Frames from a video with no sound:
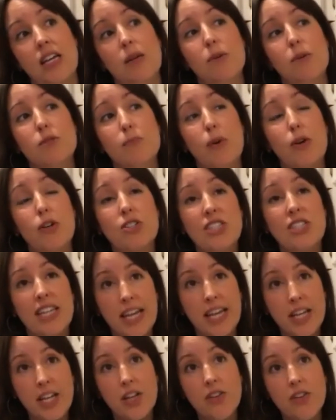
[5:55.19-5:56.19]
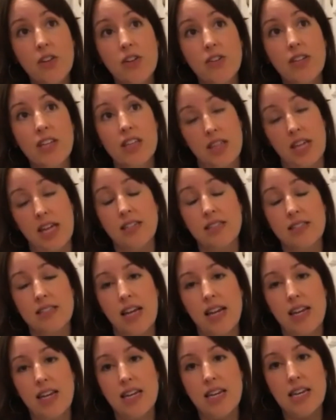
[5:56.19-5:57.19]
particularly things
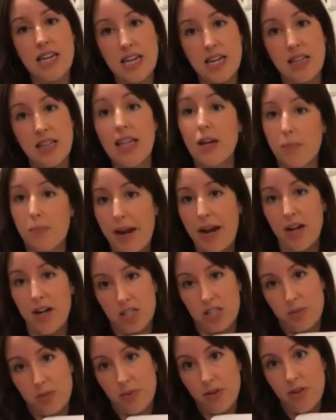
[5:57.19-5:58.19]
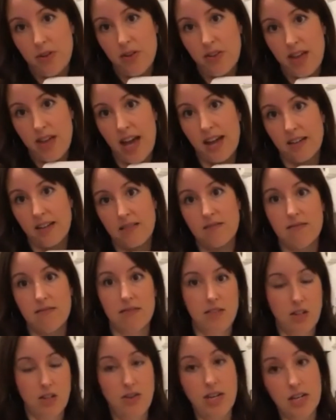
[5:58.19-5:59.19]
that are perishable that
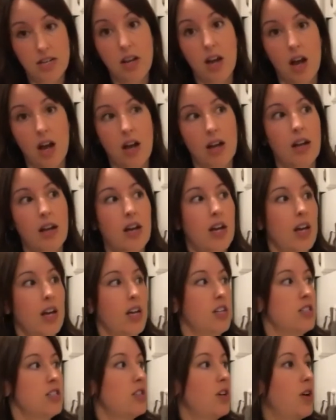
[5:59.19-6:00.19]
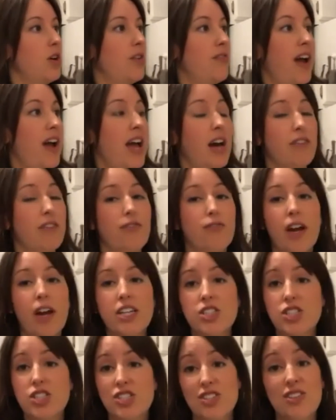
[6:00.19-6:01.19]
you need to cook. So if I have
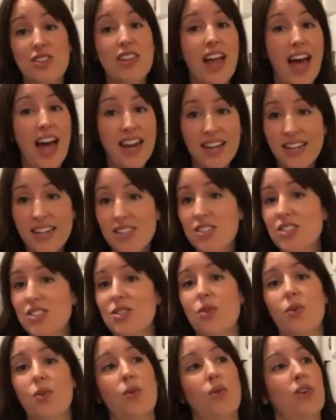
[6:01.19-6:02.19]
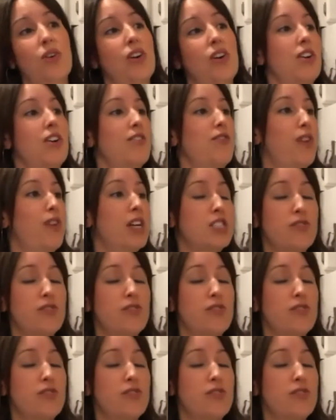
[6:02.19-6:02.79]
fresh lettuce or fresh